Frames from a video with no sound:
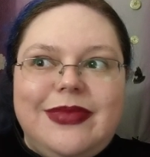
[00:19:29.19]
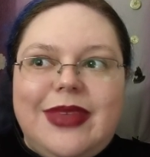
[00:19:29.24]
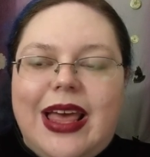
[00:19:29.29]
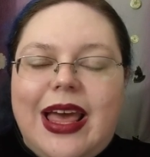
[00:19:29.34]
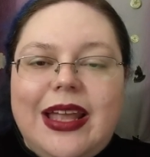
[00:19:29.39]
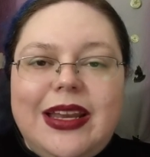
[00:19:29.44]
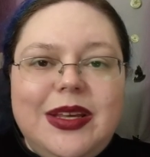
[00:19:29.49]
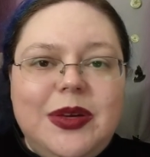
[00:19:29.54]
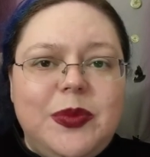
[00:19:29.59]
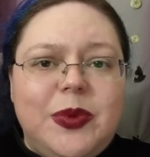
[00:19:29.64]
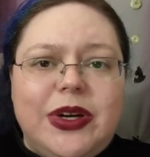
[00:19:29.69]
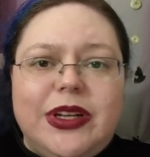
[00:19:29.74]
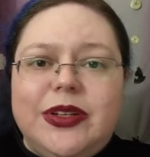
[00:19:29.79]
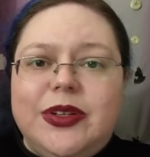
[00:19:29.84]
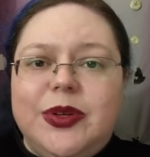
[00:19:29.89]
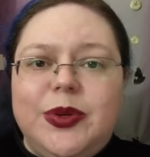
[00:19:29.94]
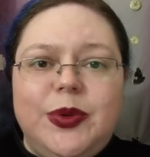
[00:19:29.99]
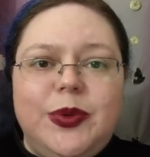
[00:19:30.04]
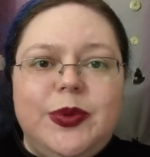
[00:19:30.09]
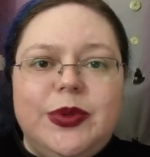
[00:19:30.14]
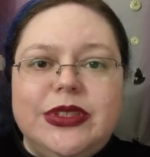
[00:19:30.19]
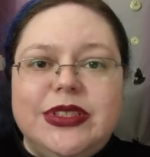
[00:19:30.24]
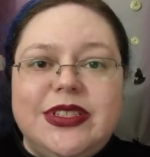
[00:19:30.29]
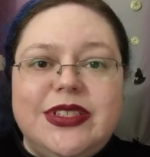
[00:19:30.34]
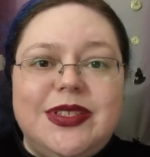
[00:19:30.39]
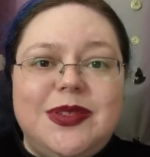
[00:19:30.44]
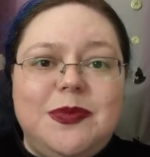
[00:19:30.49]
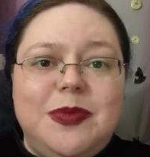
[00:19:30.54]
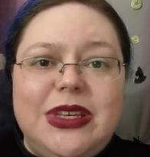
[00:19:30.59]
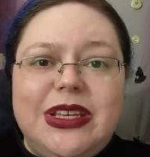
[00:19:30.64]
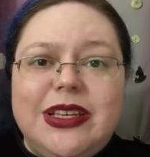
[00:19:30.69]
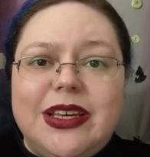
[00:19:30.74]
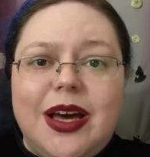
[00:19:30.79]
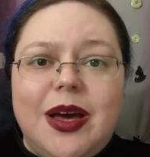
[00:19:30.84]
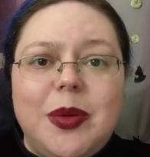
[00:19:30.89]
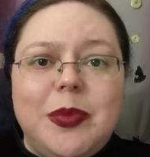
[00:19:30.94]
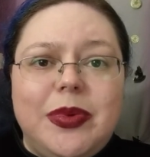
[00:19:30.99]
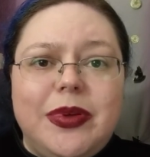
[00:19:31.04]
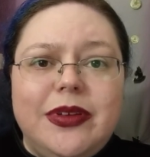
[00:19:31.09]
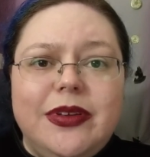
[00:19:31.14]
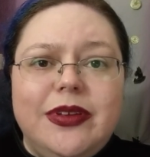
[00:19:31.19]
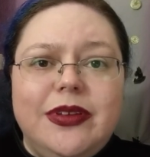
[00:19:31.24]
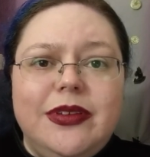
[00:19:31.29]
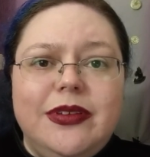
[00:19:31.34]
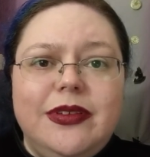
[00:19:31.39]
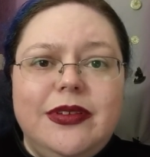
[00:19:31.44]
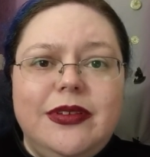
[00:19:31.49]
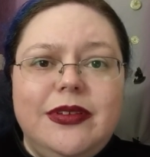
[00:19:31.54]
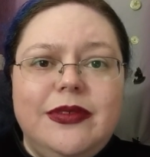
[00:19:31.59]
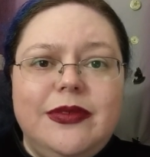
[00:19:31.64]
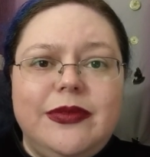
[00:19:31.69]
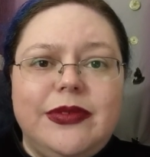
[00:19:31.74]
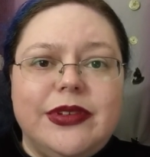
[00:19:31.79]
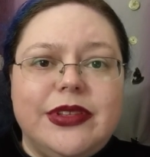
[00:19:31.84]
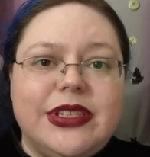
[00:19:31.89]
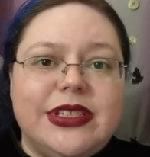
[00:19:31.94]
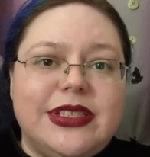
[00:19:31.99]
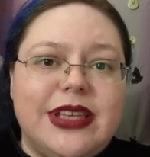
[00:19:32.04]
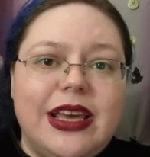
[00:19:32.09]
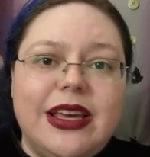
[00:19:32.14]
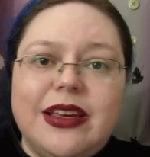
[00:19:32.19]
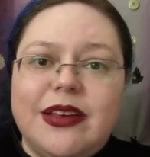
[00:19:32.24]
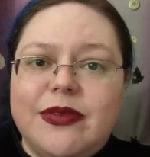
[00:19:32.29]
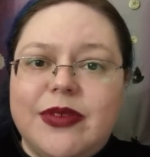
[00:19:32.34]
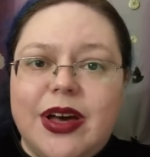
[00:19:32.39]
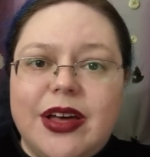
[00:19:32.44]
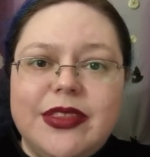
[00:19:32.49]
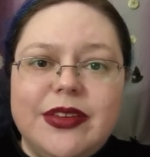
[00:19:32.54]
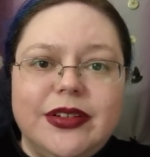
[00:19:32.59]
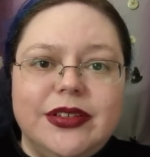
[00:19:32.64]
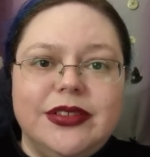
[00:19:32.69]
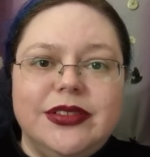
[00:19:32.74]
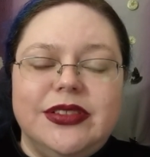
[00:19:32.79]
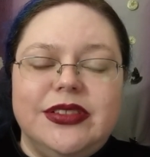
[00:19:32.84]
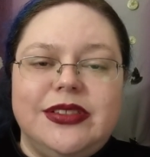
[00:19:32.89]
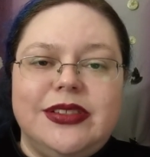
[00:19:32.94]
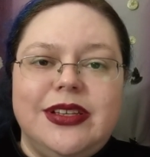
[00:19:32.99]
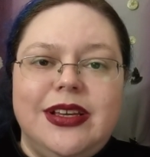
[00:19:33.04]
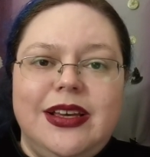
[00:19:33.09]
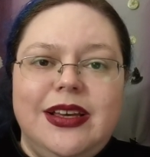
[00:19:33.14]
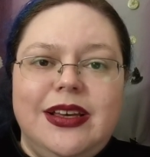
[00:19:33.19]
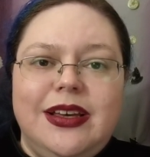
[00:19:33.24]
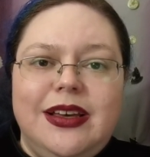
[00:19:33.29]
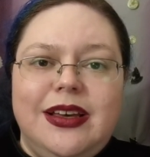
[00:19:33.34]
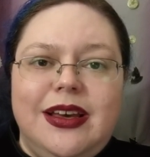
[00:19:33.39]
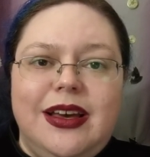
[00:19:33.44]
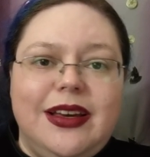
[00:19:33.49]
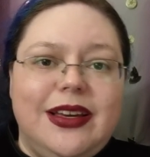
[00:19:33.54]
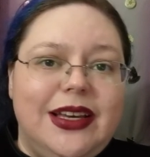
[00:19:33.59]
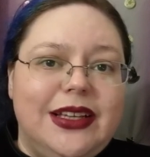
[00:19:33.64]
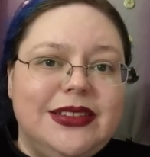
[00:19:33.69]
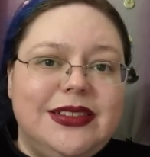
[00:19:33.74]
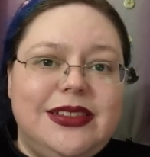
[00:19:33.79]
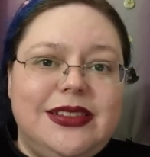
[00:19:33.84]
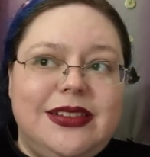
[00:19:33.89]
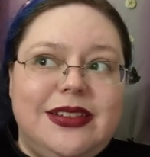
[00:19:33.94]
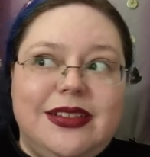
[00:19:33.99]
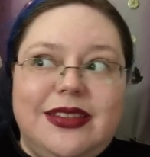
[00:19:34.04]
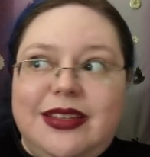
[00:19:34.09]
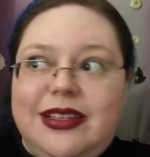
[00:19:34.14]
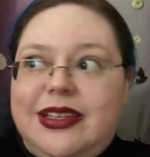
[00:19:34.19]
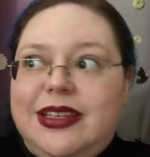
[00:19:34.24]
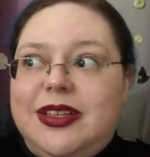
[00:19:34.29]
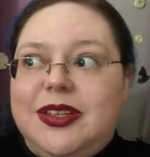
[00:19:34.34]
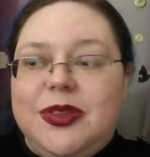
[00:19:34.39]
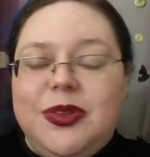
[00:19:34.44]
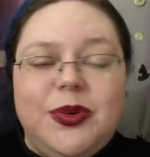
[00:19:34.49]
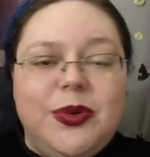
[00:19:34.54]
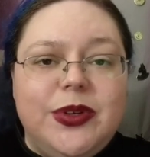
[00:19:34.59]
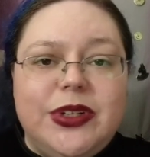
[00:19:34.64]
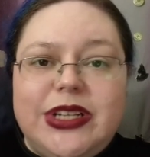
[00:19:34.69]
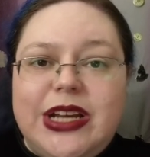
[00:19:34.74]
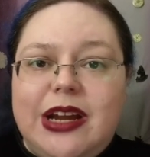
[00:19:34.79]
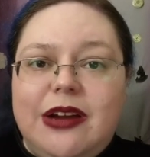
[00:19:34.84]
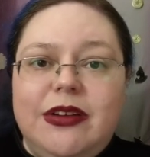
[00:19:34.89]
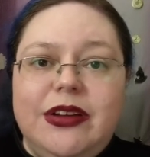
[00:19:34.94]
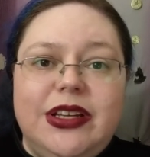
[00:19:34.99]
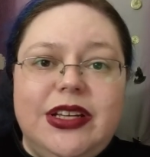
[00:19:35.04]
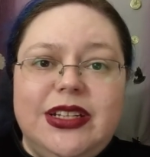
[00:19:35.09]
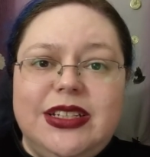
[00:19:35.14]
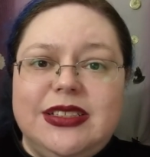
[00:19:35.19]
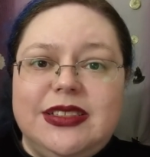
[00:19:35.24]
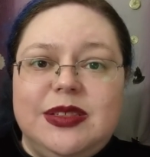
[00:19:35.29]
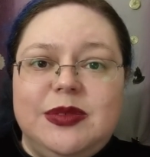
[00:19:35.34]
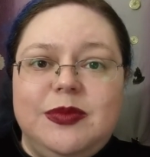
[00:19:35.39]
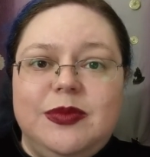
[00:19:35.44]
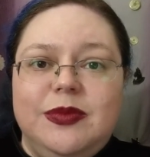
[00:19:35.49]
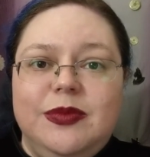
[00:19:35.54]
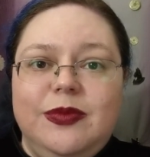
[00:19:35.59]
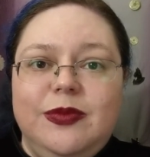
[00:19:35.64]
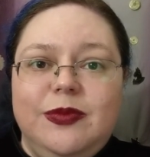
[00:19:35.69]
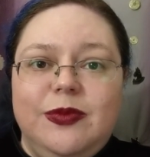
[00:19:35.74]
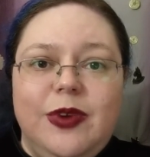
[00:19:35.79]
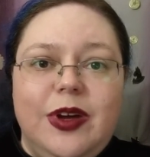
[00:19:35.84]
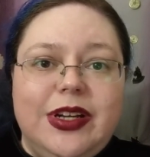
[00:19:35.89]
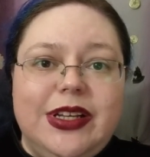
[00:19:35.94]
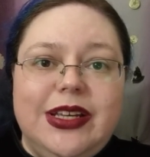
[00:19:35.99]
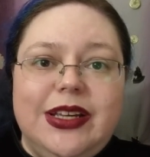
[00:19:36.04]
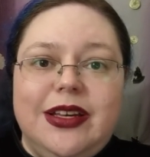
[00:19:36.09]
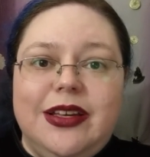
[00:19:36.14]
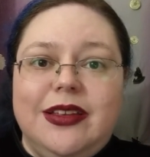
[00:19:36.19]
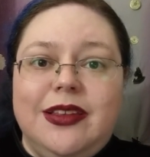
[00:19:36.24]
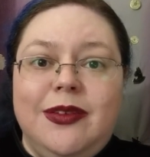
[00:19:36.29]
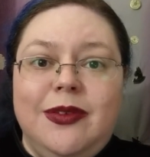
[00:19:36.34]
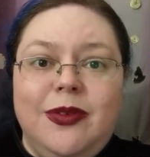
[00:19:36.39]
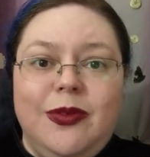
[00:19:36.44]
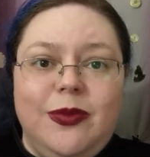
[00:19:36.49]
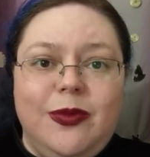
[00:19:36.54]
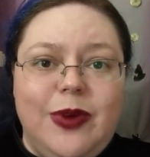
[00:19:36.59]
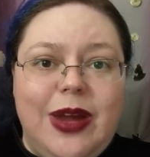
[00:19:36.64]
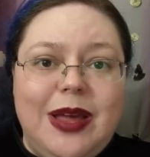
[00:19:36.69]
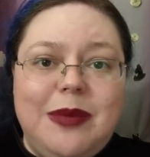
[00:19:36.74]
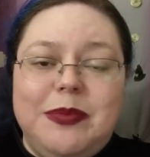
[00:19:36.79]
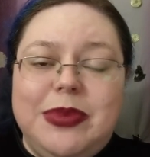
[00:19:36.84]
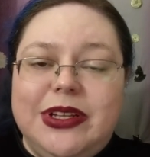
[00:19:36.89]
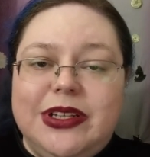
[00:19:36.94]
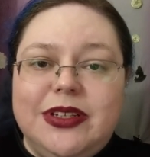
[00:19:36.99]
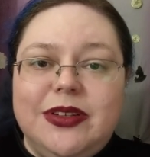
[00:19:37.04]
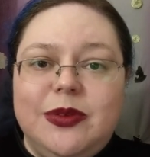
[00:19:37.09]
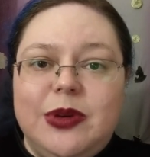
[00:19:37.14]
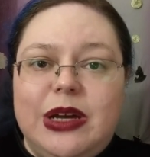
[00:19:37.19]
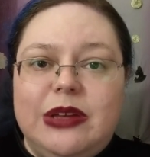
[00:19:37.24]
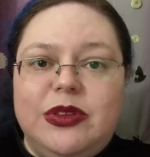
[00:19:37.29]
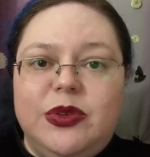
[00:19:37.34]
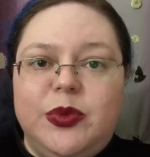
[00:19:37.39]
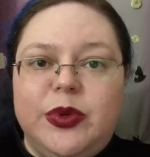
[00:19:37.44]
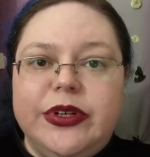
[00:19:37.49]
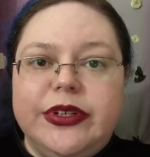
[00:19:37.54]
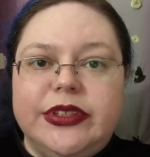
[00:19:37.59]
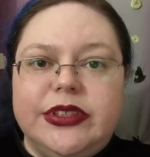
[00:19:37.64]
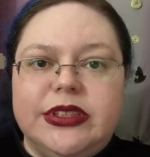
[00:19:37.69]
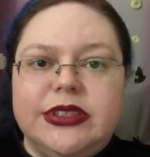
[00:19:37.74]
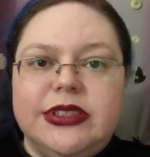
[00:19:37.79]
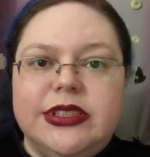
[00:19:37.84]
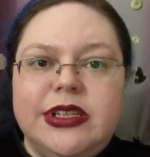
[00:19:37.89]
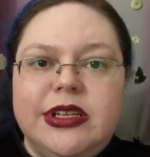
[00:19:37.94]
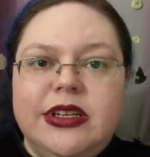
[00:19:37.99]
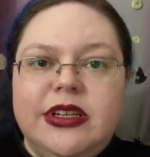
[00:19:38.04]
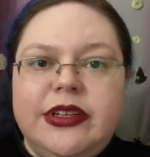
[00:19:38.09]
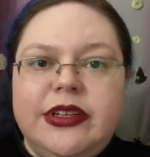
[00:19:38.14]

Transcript: anyone who would speak up for the sake of others against the authoritarianism running rampant around the world.